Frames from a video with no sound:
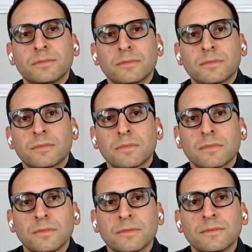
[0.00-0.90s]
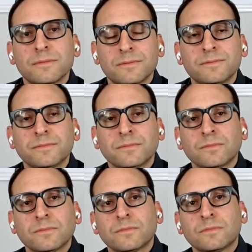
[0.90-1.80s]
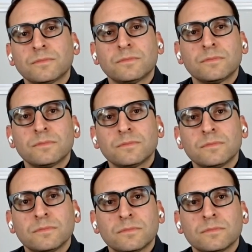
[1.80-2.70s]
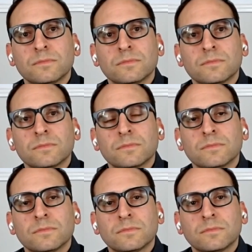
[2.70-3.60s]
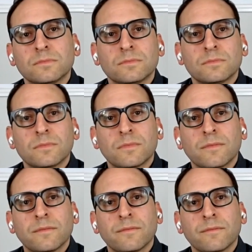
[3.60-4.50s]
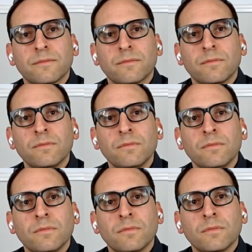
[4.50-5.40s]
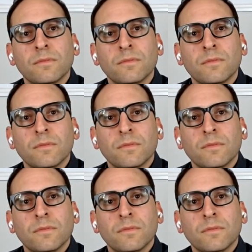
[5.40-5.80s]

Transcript: (silent)